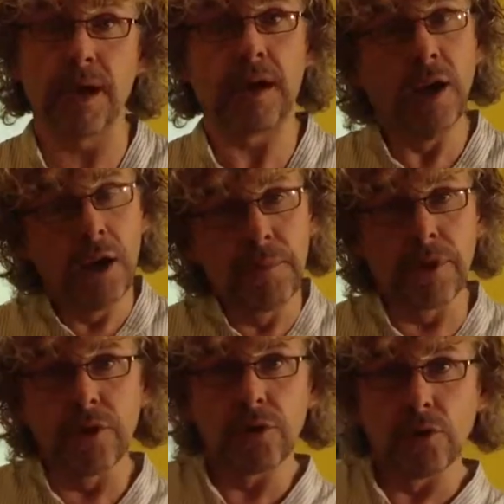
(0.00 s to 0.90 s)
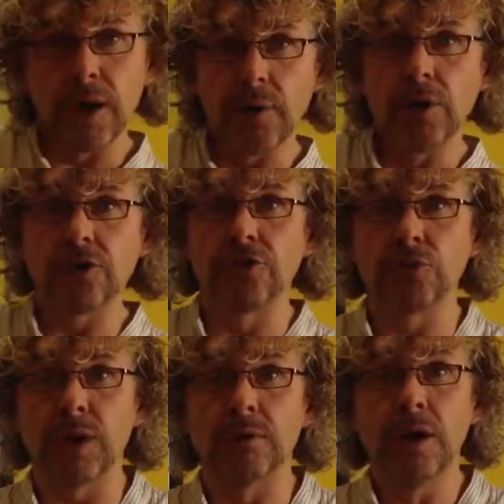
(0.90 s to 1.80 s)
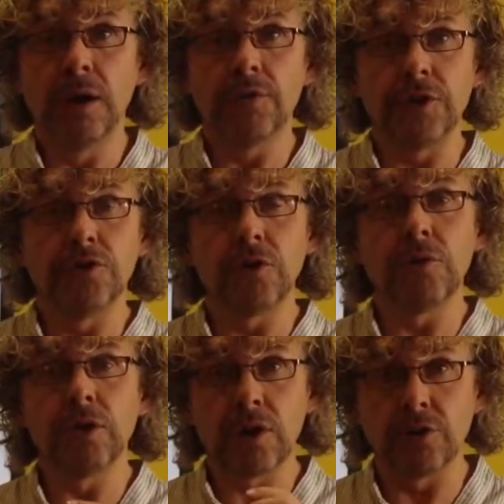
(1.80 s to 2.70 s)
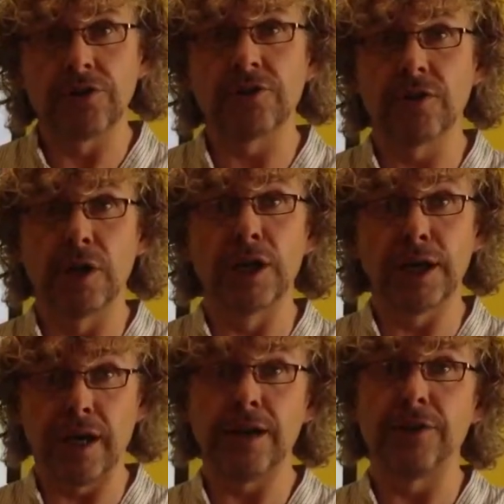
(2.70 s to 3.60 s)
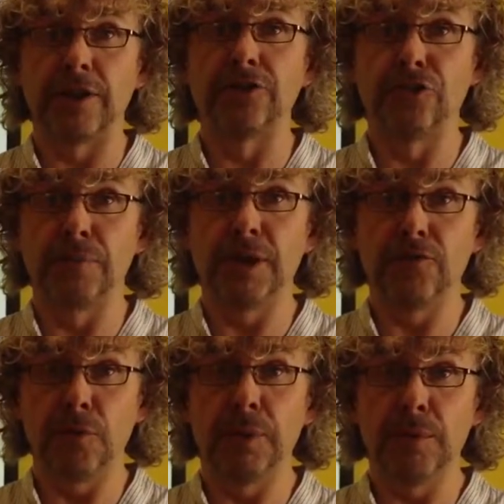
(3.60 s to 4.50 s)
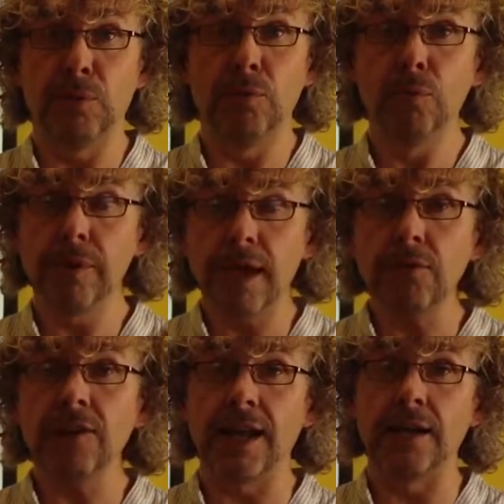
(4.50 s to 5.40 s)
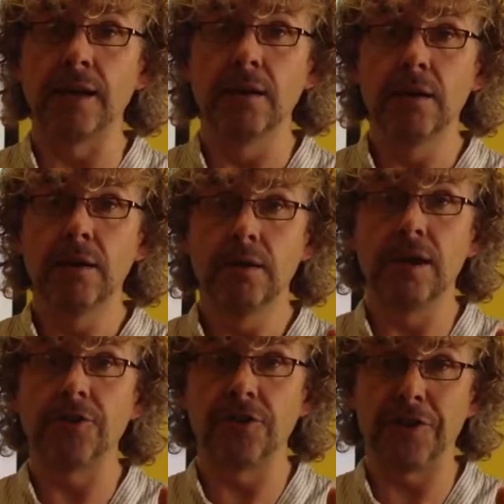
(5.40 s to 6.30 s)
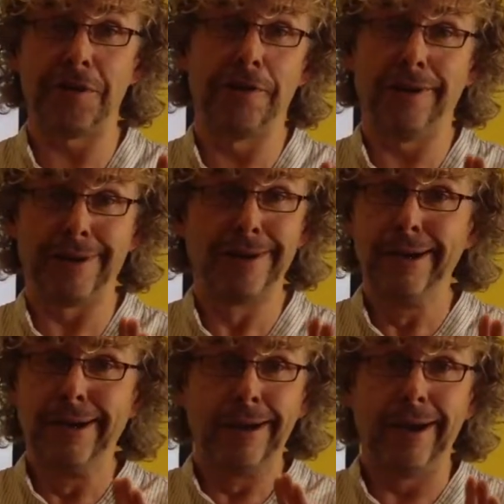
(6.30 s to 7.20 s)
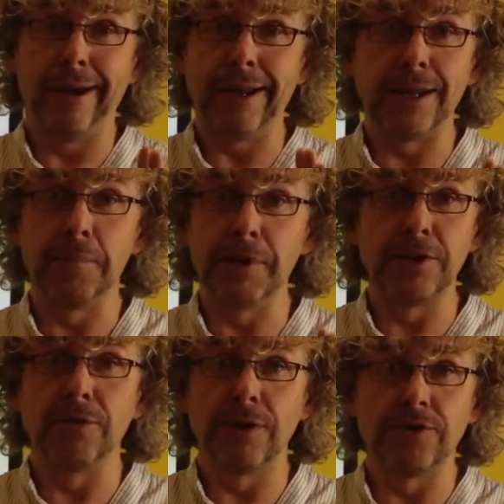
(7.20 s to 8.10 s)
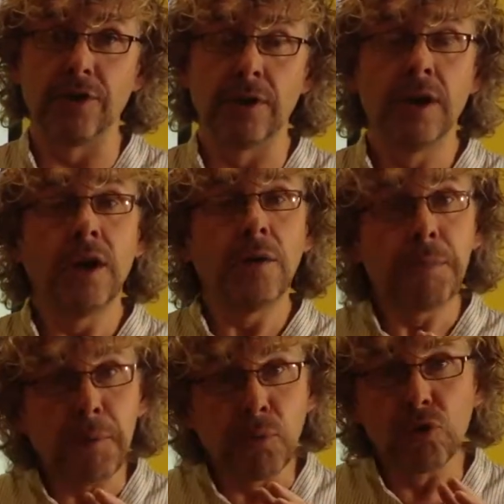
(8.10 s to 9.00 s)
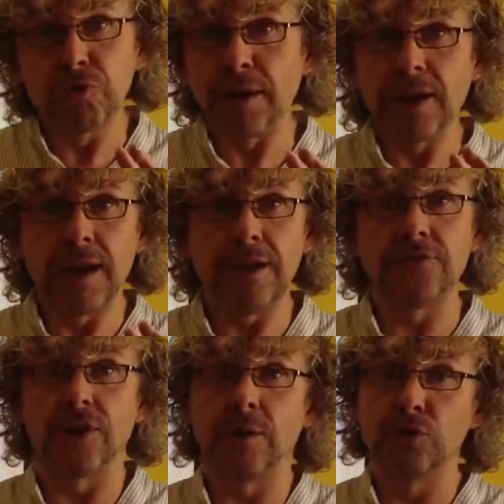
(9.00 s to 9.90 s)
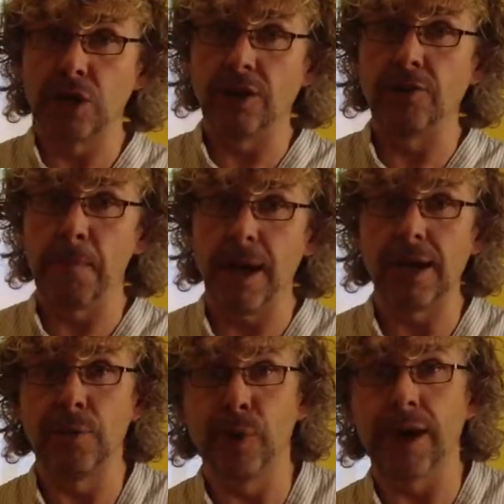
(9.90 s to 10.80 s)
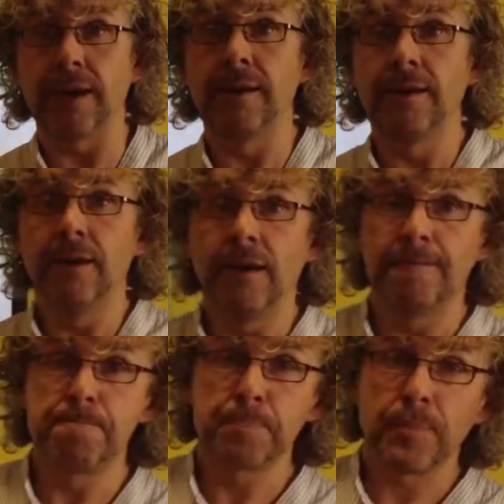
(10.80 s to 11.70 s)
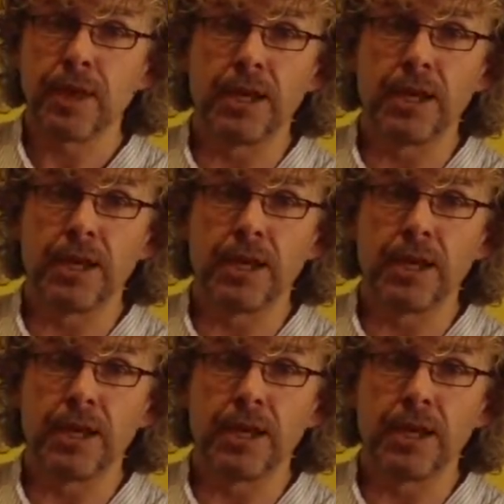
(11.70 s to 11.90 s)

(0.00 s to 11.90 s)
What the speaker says: over, they'll always get you back. But the other way works as well. If you do consistently kind things for people without any necessarily any immediate return, people will spend a lifetime trying to pay you back.